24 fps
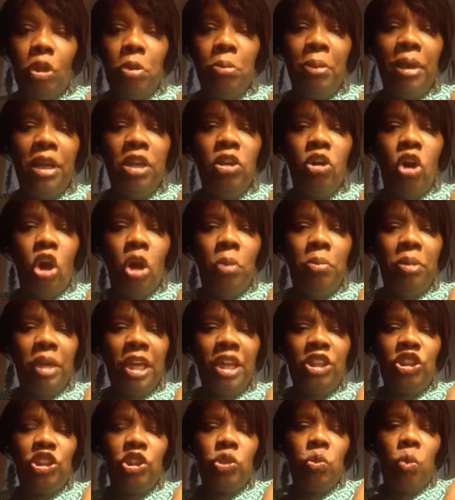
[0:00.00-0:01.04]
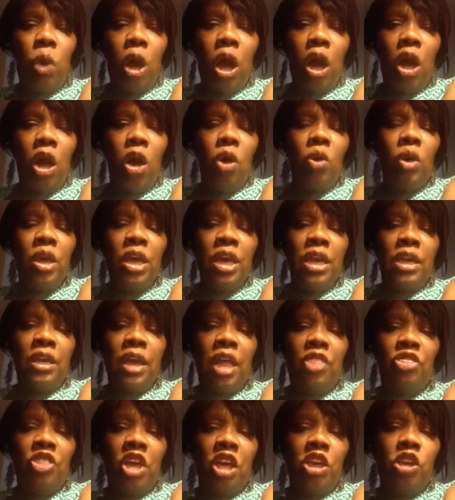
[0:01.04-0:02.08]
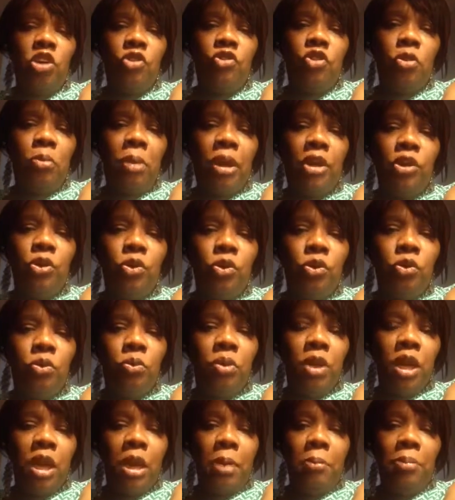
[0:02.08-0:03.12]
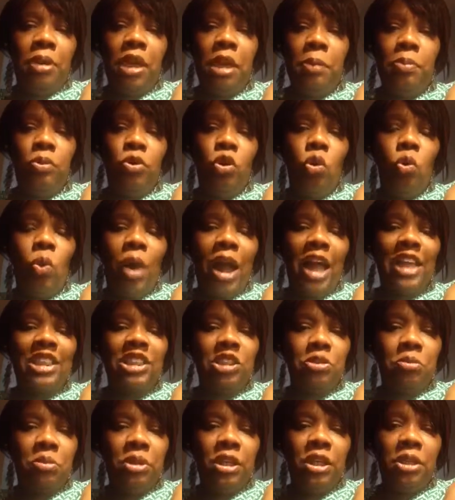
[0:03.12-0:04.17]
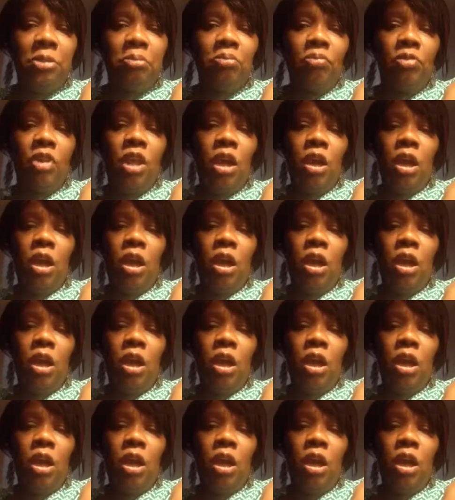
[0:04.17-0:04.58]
May God bless you all. And I thank you for my new people who watch me.